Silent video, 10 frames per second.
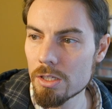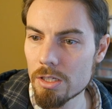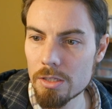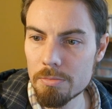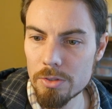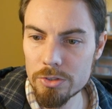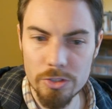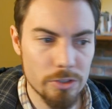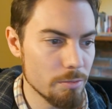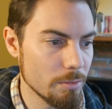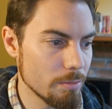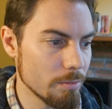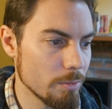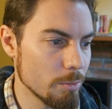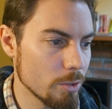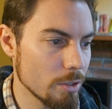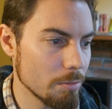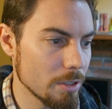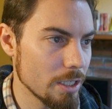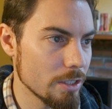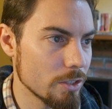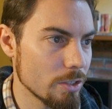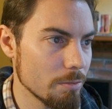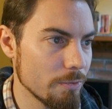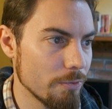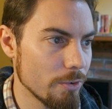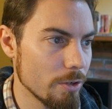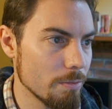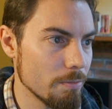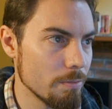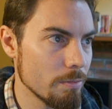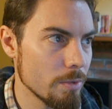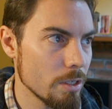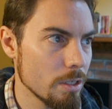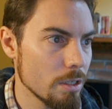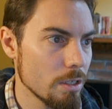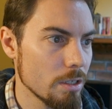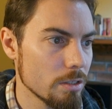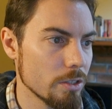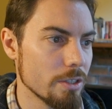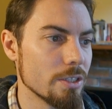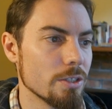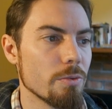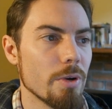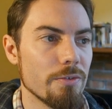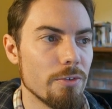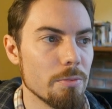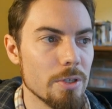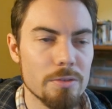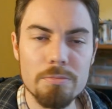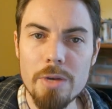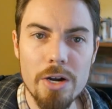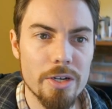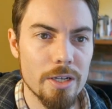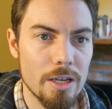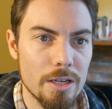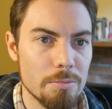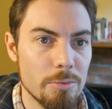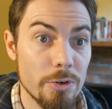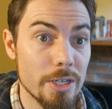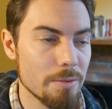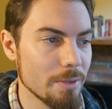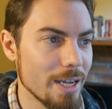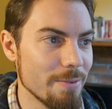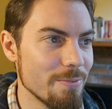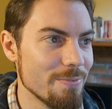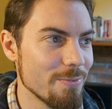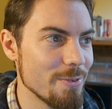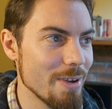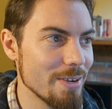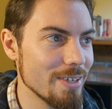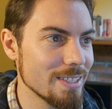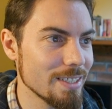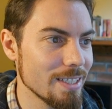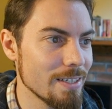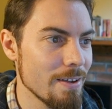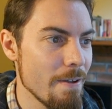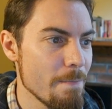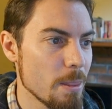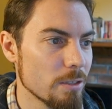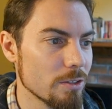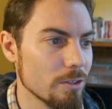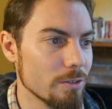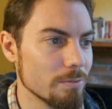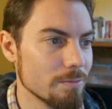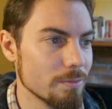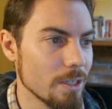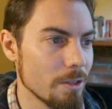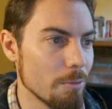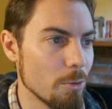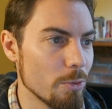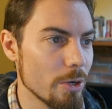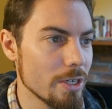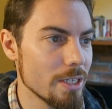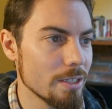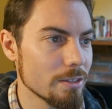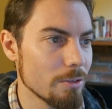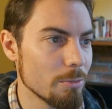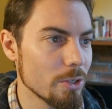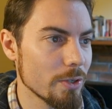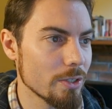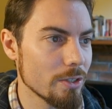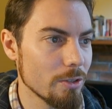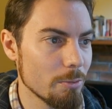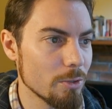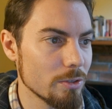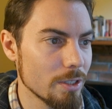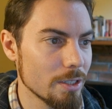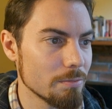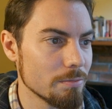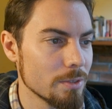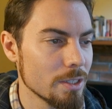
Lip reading: I'll show you a more complicated script from. So this is the one from the Peridium game we made recently. So a lot more wordy, a lot more going on, a lot more